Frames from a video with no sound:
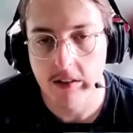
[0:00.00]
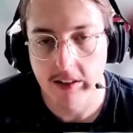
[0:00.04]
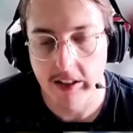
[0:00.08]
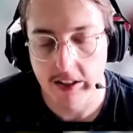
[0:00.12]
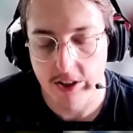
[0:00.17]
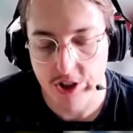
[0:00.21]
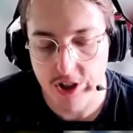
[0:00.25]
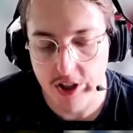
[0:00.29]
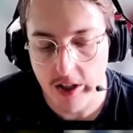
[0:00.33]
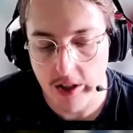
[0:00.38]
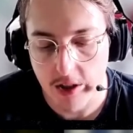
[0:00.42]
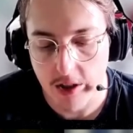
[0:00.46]
that
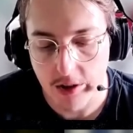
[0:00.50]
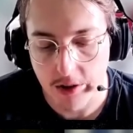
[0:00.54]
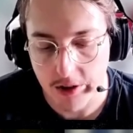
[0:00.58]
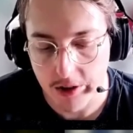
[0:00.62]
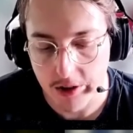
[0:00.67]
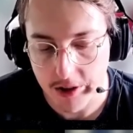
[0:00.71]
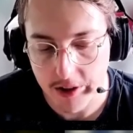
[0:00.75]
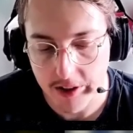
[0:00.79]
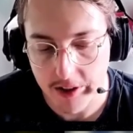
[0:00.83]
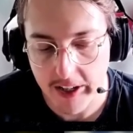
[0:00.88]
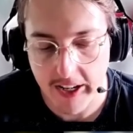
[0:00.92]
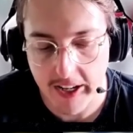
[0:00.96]

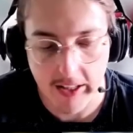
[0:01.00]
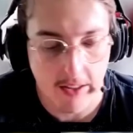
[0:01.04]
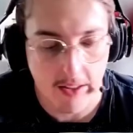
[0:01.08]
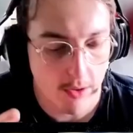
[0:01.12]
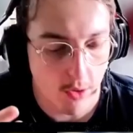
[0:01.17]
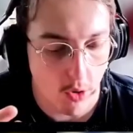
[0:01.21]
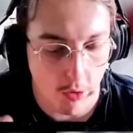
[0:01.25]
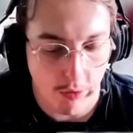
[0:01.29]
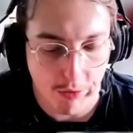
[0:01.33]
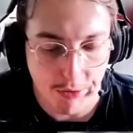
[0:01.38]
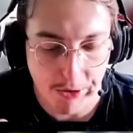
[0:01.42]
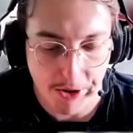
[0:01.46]
janitor, and
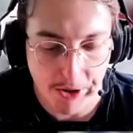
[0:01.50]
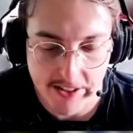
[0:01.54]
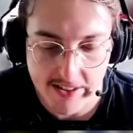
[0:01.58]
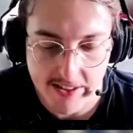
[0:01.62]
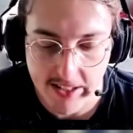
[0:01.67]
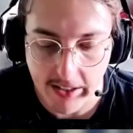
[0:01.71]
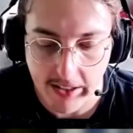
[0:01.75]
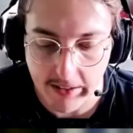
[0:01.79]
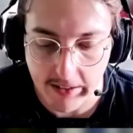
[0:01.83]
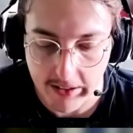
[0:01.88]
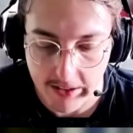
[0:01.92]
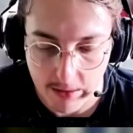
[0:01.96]

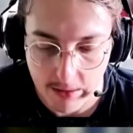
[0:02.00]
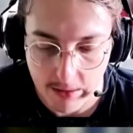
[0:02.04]
overextending